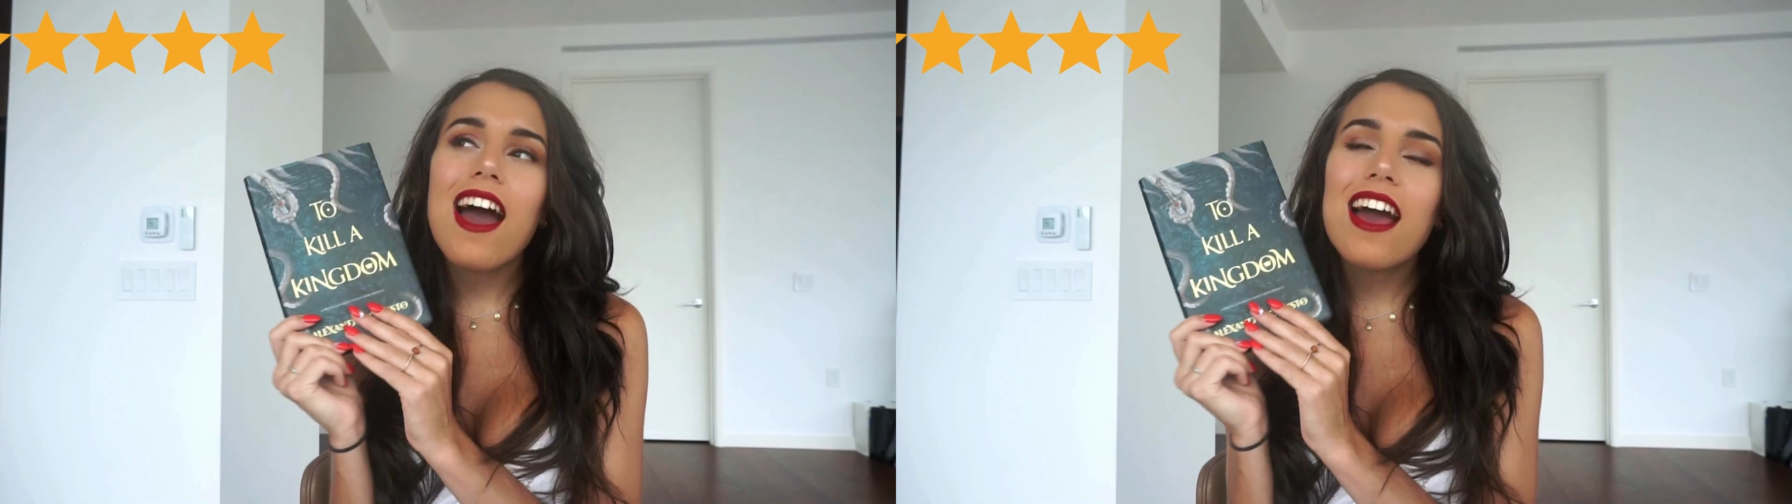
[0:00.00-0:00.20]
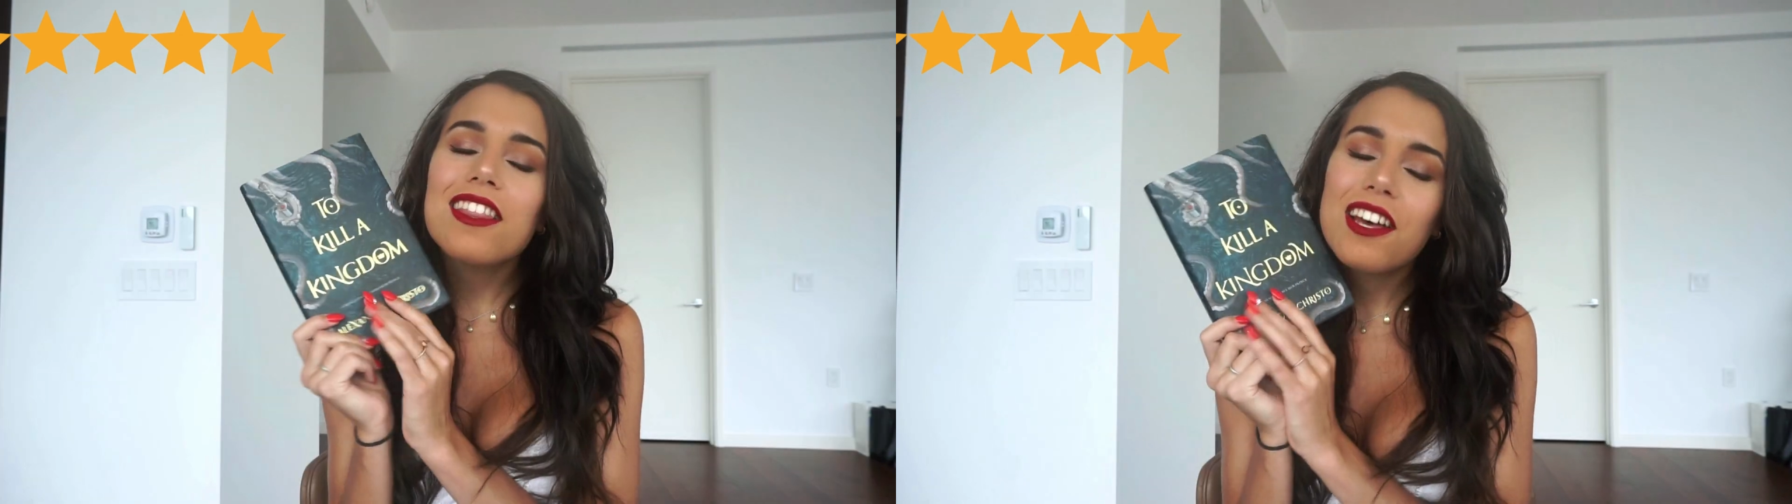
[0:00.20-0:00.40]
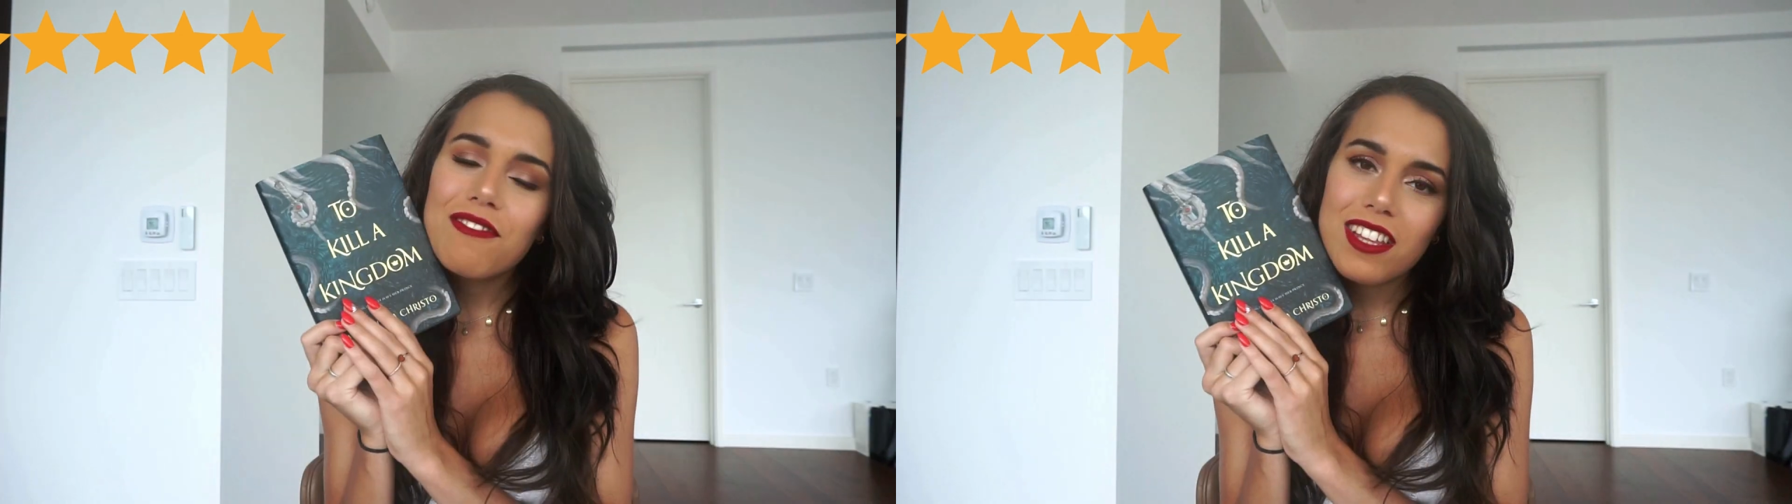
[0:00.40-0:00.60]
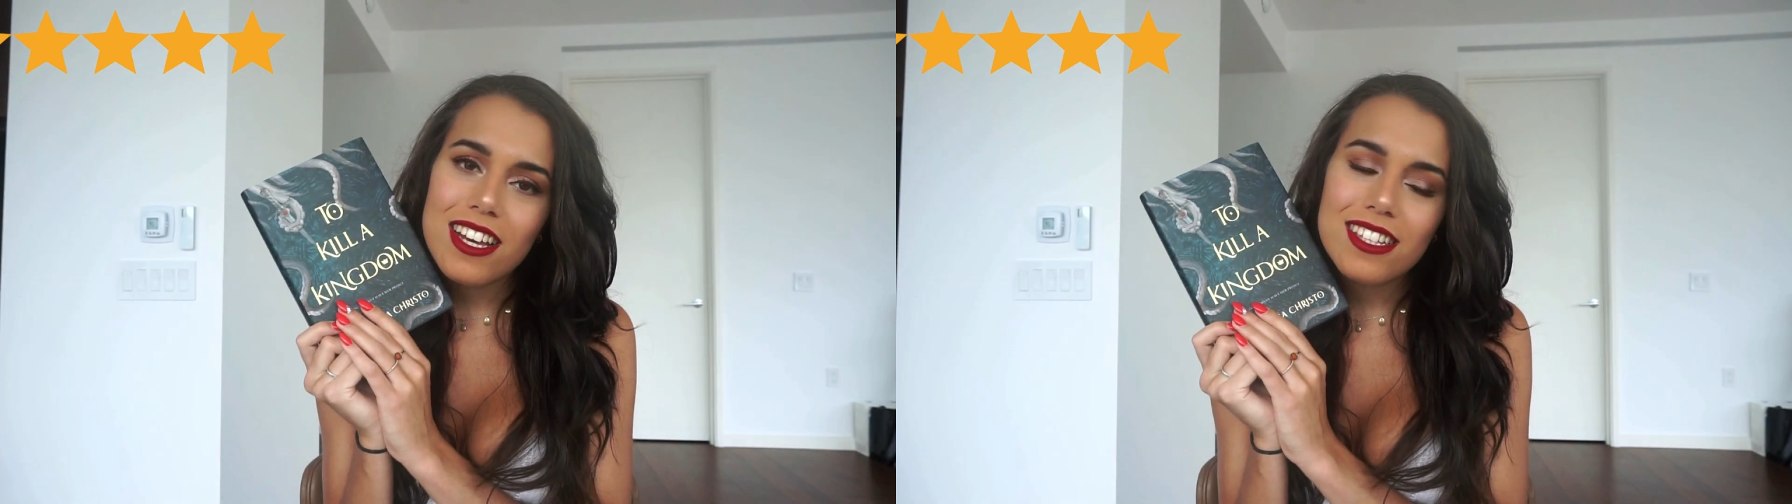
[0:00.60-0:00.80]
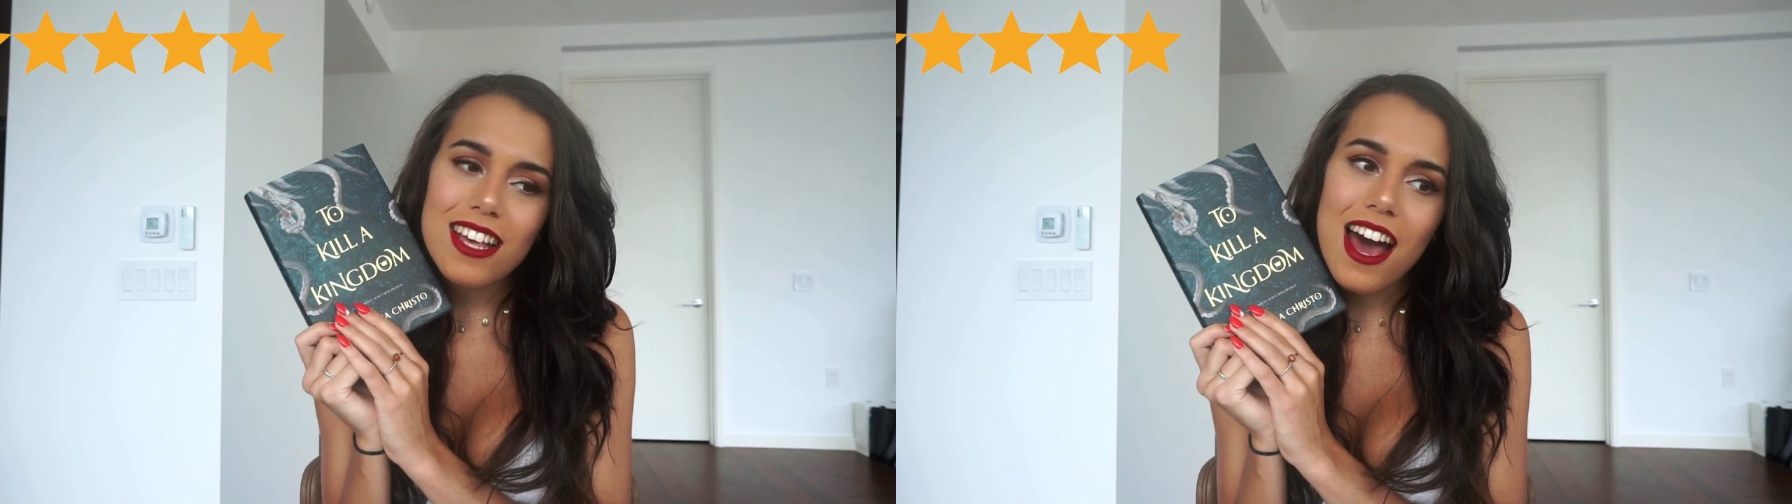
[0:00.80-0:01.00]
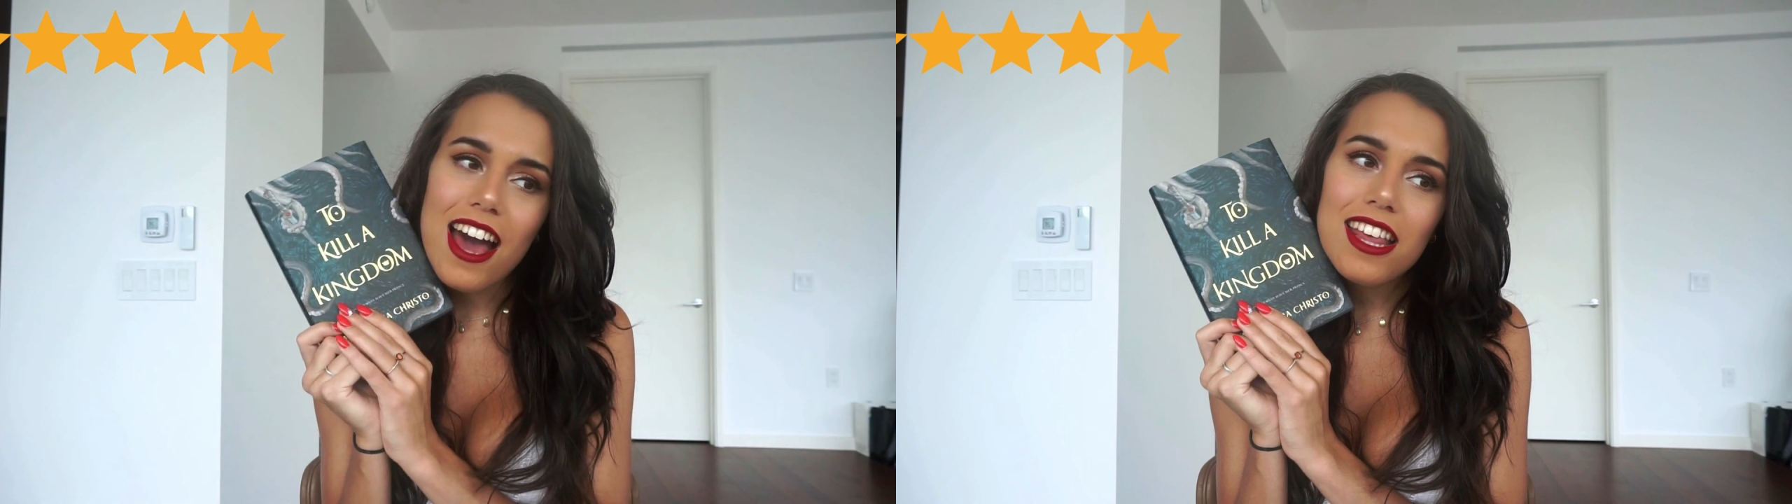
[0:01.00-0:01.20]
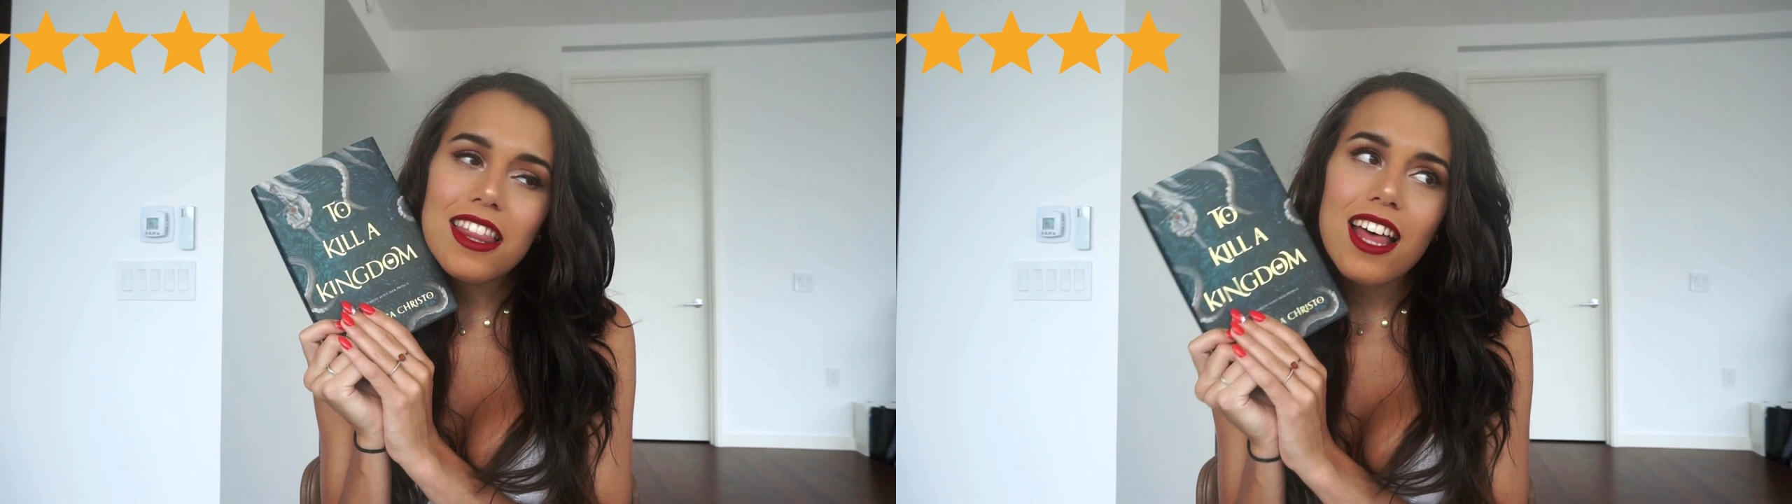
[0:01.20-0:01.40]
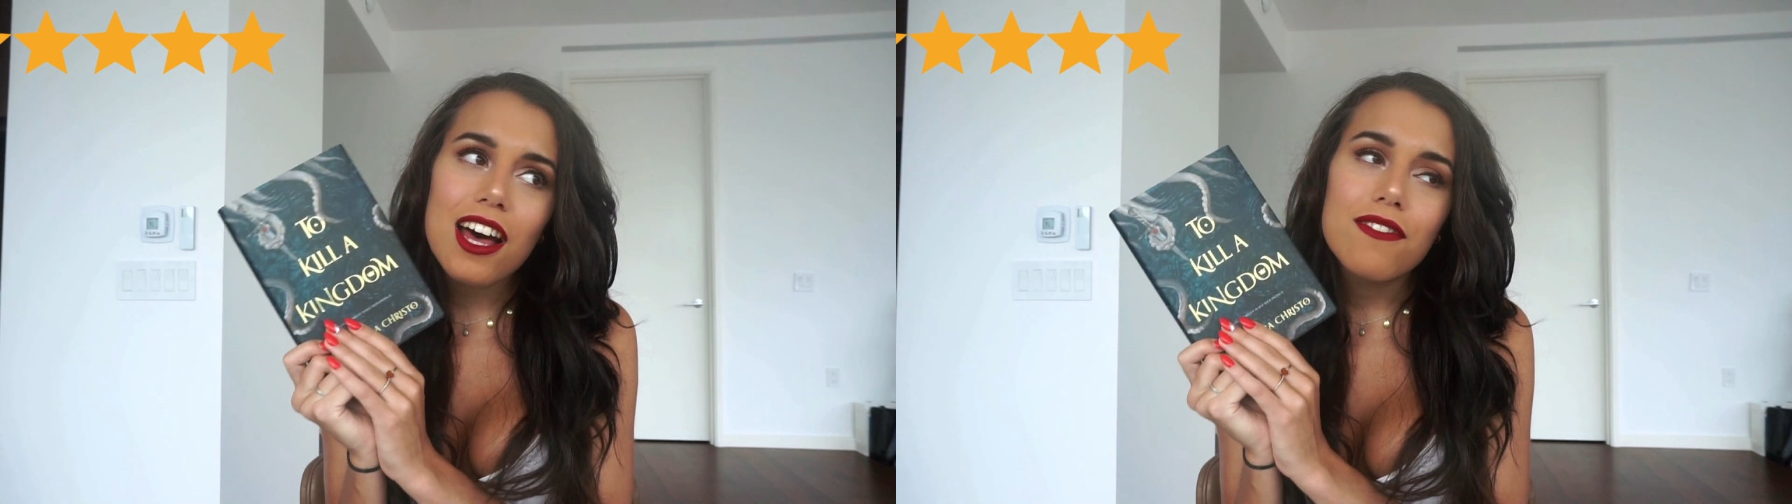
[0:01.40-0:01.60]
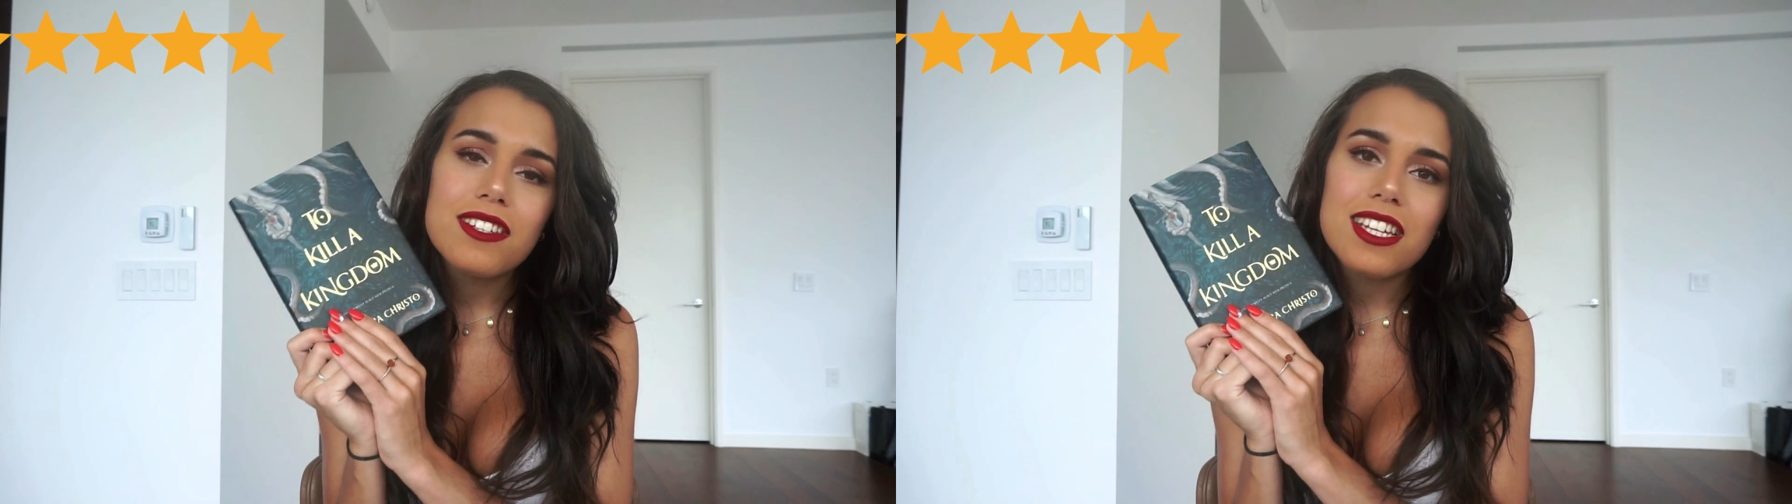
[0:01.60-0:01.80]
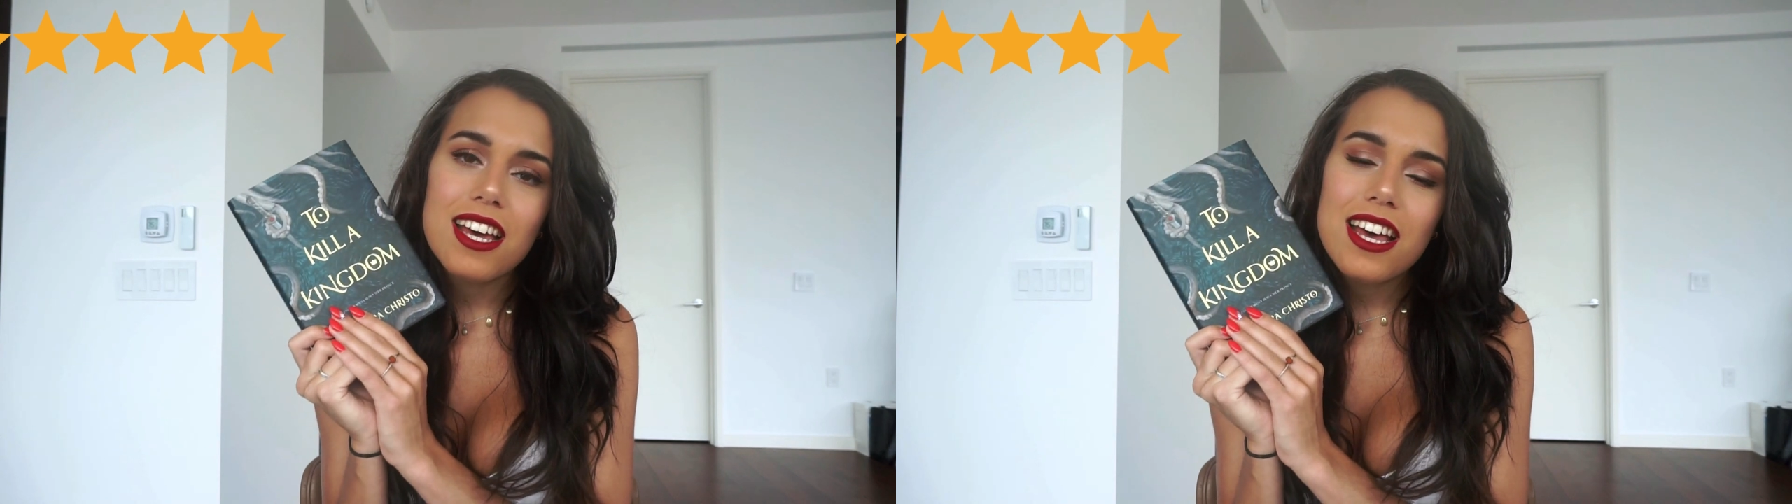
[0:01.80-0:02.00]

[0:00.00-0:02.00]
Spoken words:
I loved this. I loved